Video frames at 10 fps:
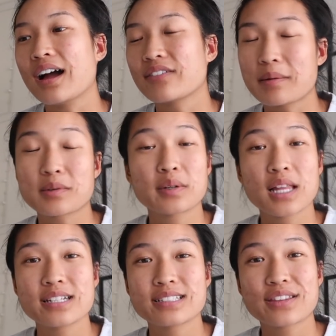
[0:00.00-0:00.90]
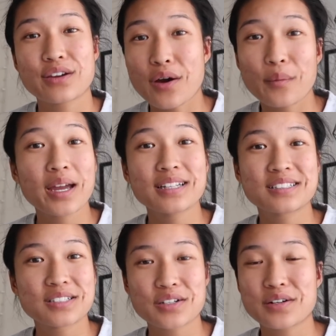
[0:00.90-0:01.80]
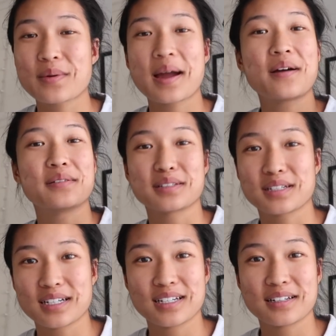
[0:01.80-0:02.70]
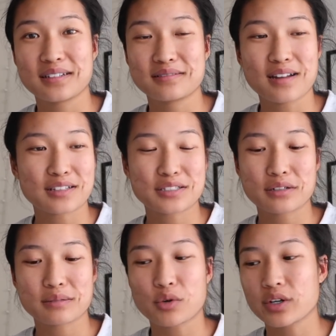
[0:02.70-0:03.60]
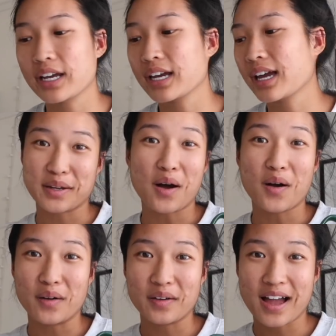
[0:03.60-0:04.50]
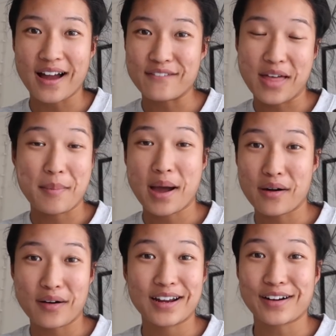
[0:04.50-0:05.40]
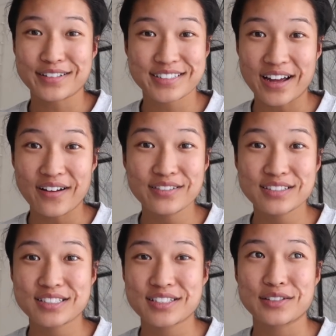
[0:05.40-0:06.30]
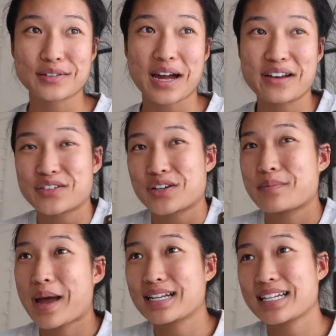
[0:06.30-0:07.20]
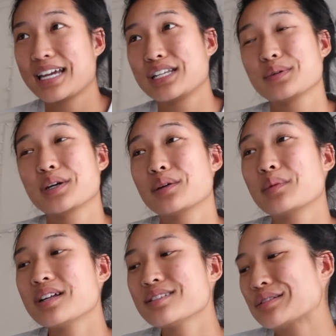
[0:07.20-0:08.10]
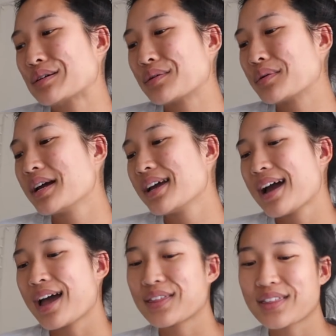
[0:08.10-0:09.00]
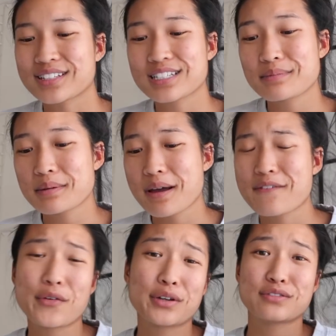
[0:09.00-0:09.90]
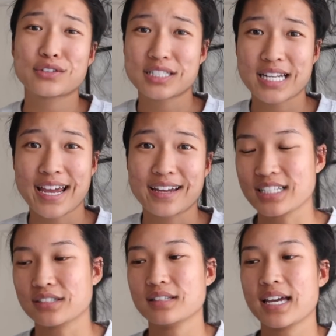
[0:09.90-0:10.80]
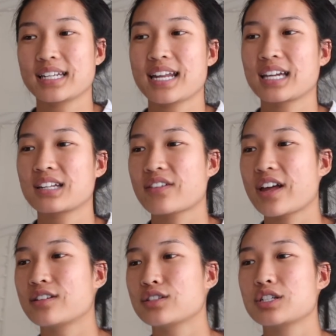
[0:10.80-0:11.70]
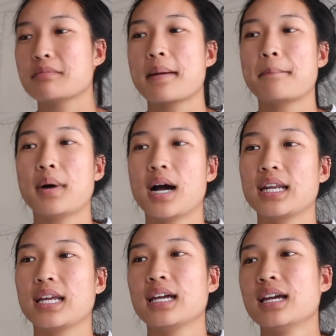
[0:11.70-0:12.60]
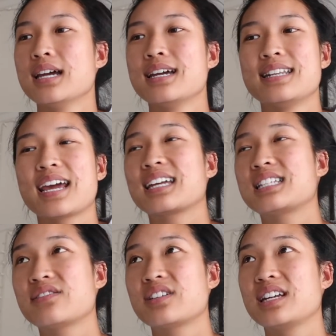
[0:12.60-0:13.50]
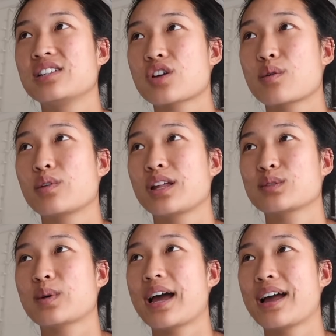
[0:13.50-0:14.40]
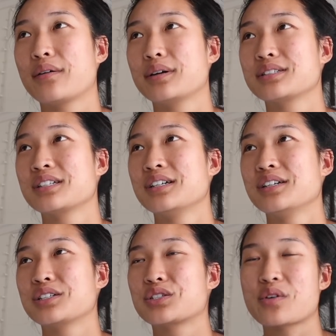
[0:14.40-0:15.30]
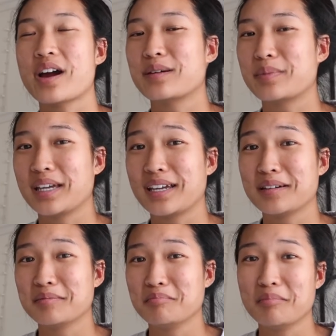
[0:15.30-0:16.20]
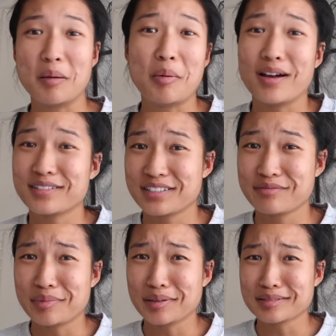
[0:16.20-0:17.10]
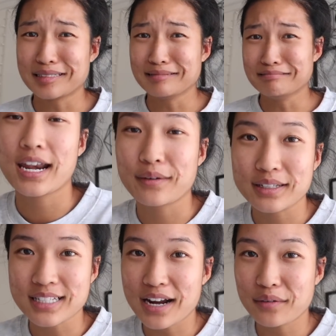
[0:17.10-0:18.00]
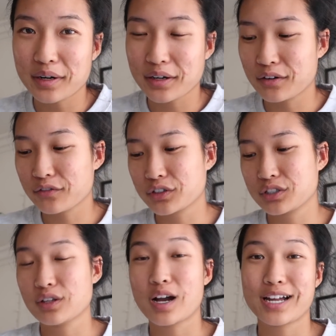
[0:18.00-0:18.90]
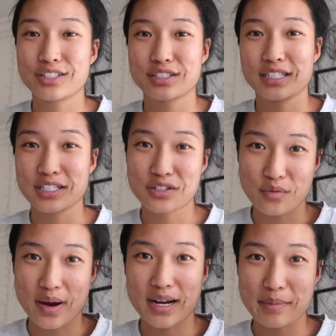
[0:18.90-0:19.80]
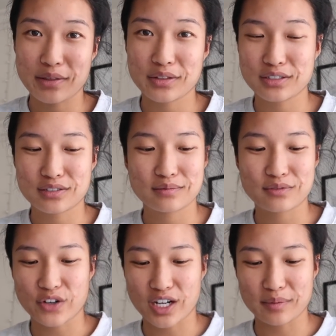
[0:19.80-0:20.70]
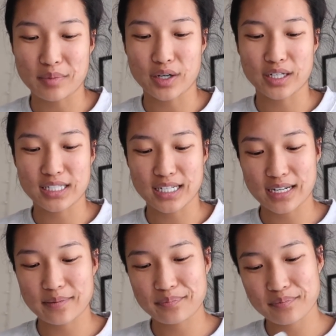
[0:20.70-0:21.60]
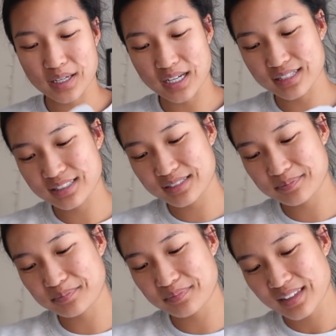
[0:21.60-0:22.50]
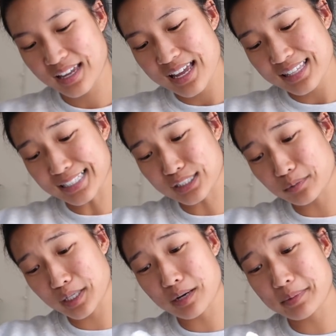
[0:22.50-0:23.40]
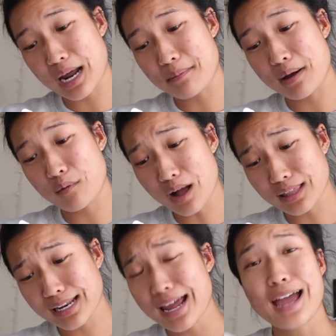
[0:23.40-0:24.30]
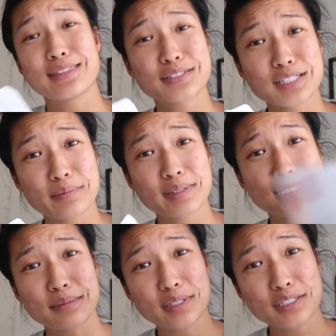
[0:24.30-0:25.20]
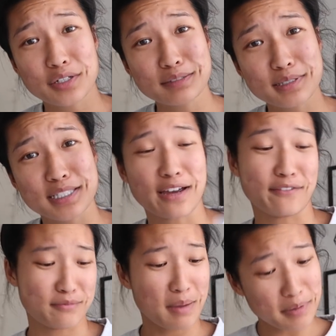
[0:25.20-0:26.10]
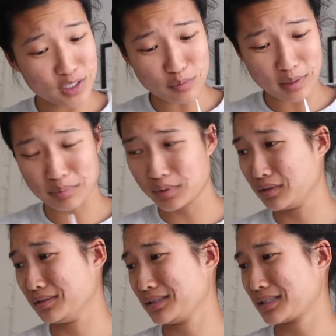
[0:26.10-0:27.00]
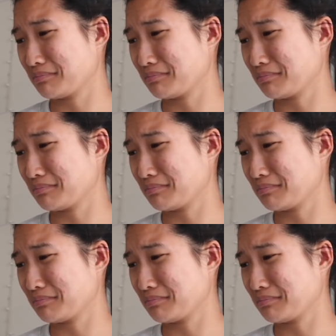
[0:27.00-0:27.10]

I've come to realize that there are ways to turn around a not so good morning. We all have that power in ourselves to kind of turn a bad day into a good one. So I think that's going to be my focus for today. I don't like negative energy in my body, negativity in general. That's why I always try to be a positive person. Anyways, I don't want to go on for too long. I just needed to rant about this freaking parking ticket because that's going to be coming out my wallet and this could have been someone's Christmas gift. Maybe two people's.